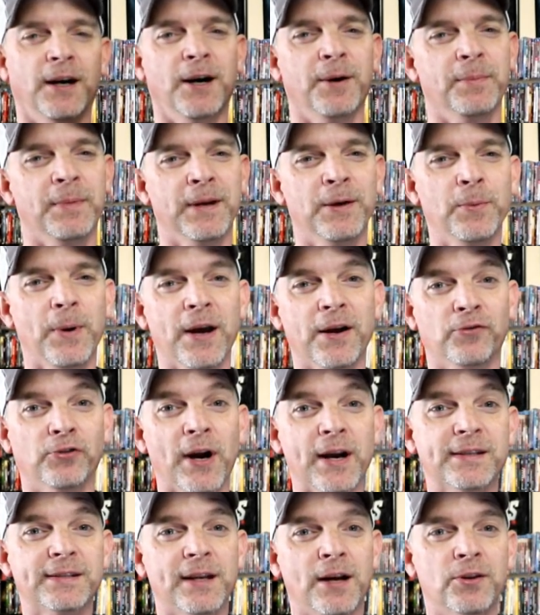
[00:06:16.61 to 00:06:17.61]
anyway,
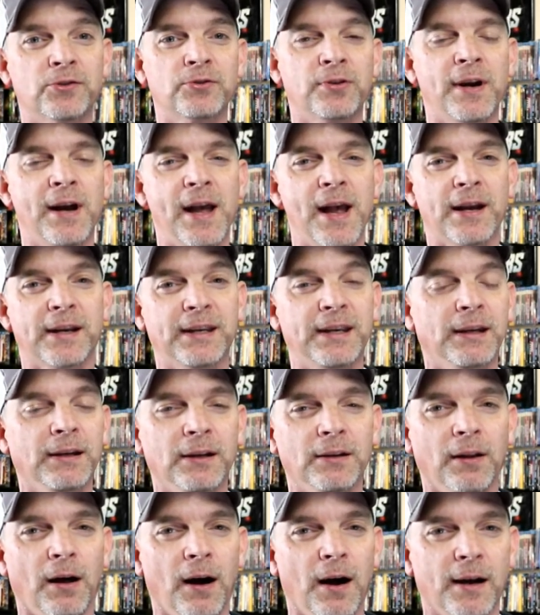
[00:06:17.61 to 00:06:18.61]
great soundtrack,
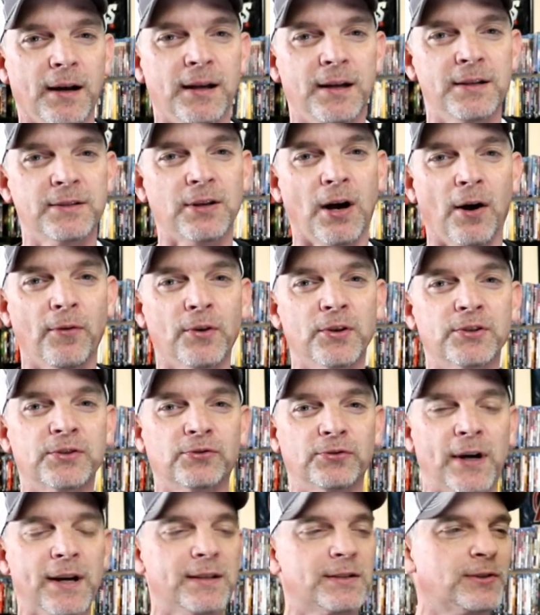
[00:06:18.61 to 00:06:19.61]
Kenny Loggins, all those
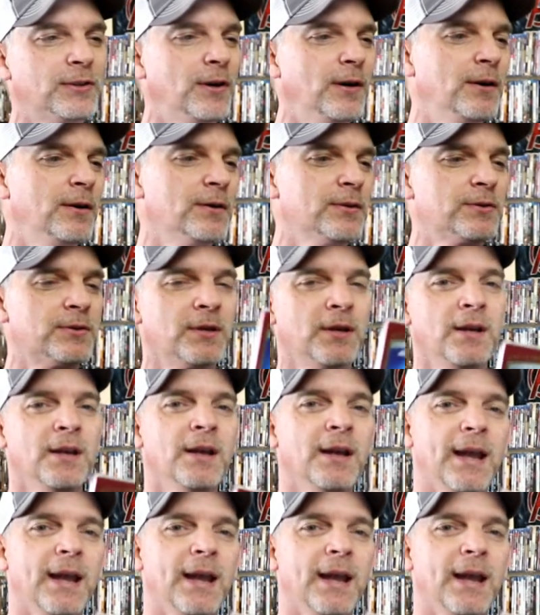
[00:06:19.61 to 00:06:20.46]
great songs.